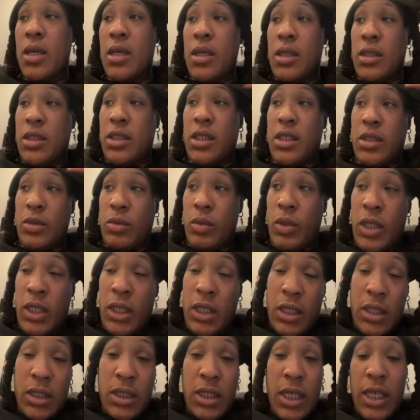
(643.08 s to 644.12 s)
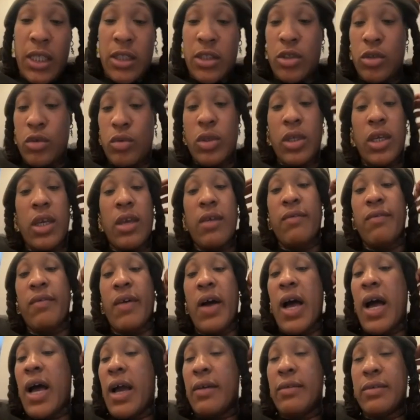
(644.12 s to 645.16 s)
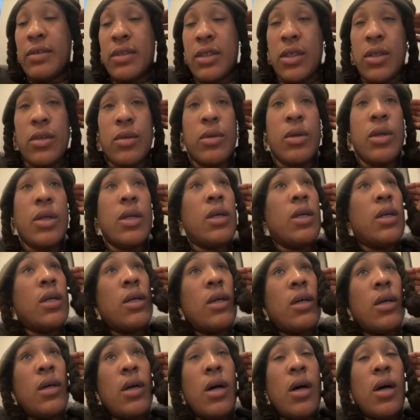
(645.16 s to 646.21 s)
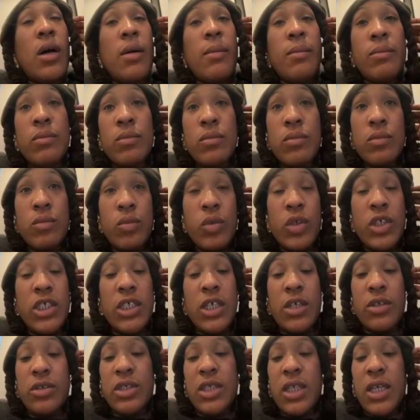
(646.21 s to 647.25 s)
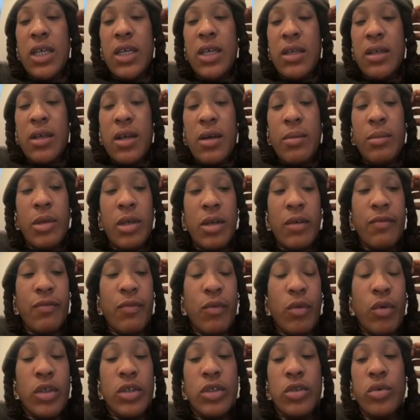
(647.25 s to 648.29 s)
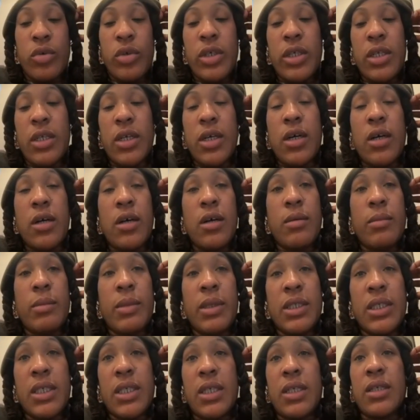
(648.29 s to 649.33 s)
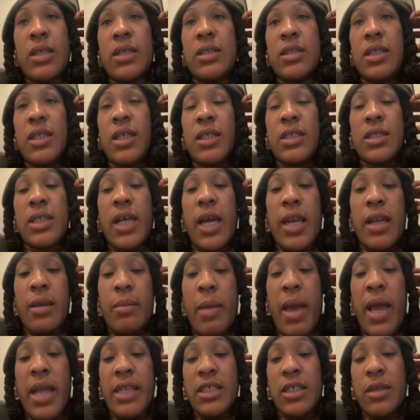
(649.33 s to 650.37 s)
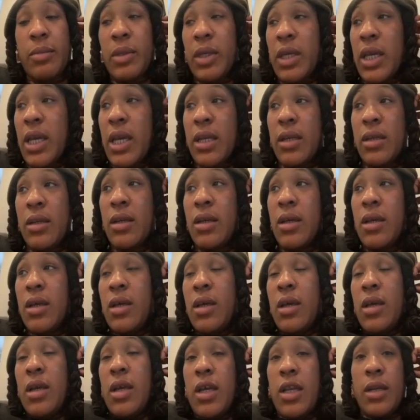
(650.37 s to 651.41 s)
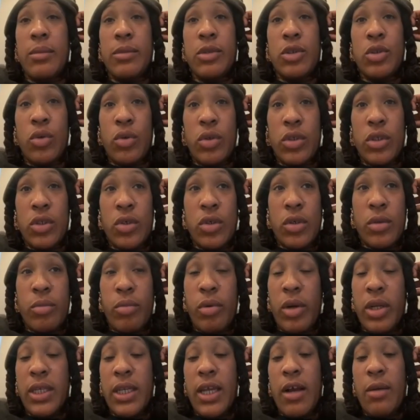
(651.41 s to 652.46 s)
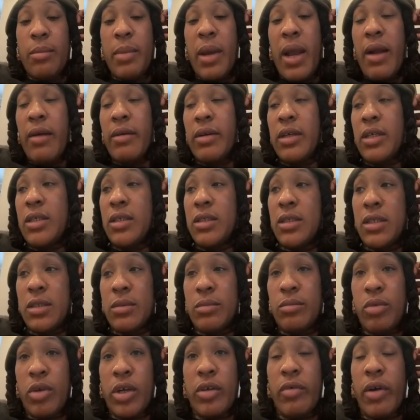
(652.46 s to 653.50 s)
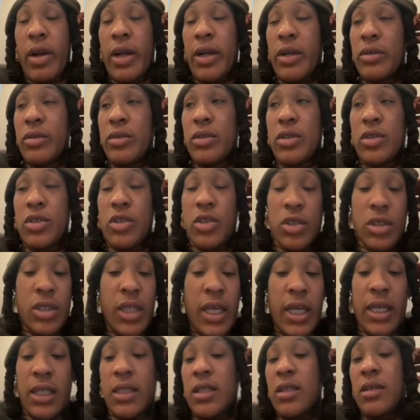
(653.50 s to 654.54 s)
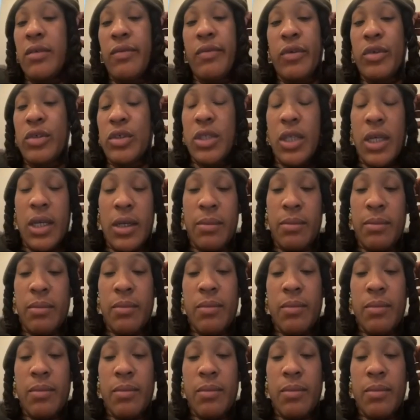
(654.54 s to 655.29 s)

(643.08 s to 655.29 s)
She's willing to take two to get five. So we shall see. I'm looking forward to it. It's an exciting matchup again, and I'm sure it's going to break down barriers and break records just like it did the first time.